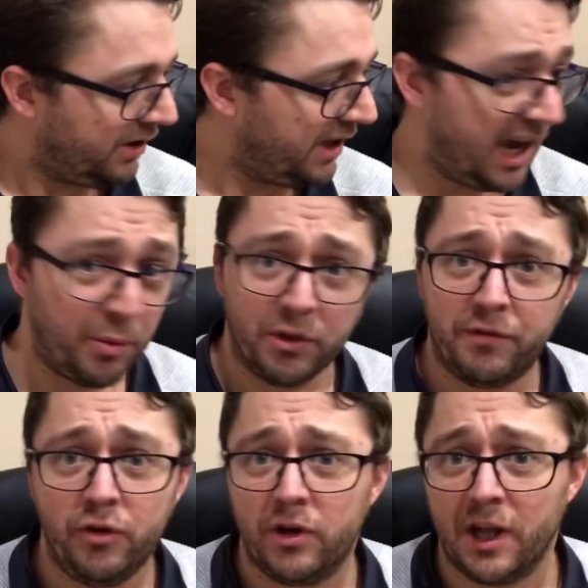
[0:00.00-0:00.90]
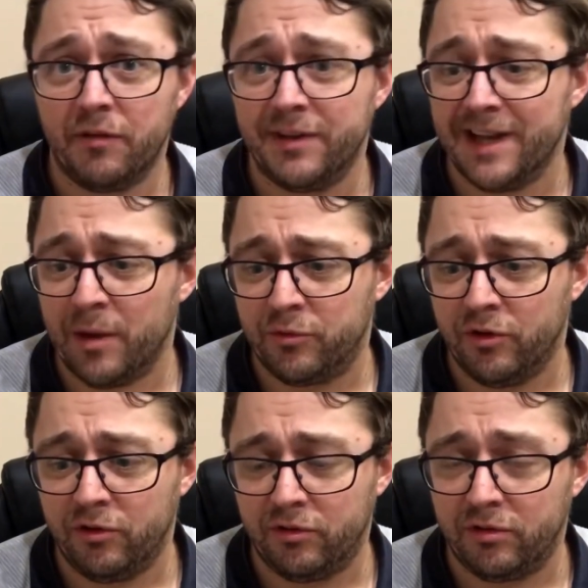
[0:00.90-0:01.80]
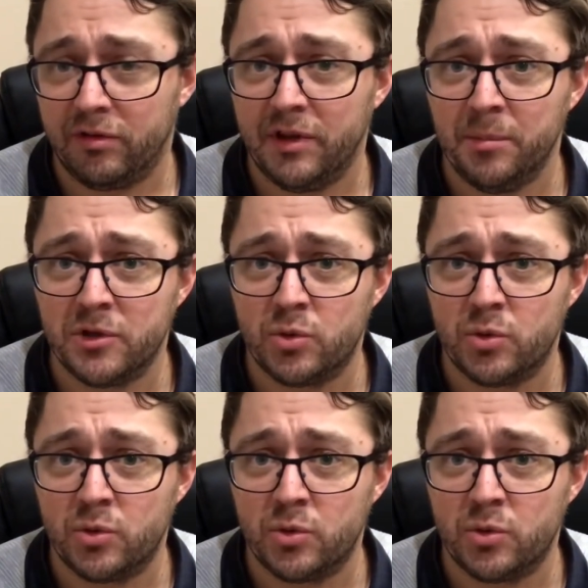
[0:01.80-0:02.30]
yeah, with a few kind of adapters in